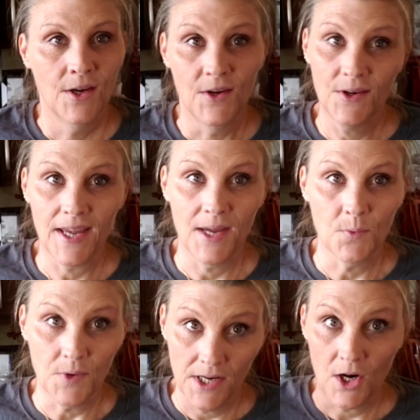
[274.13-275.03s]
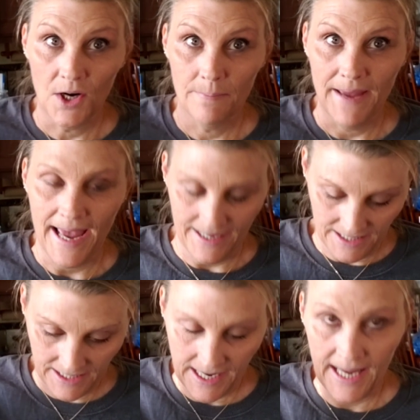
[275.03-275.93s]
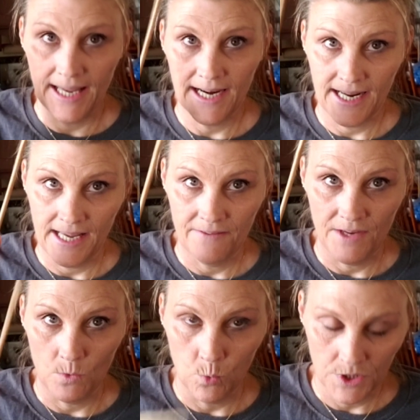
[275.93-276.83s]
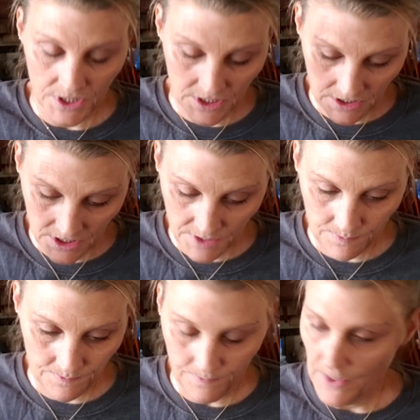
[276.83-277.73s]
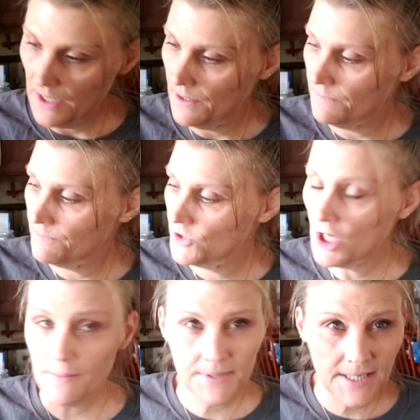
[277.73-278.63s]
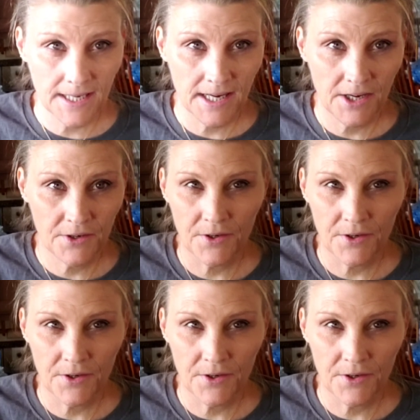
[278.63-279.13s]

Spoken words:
Okay, we are back, and I have a wooden chopstick here.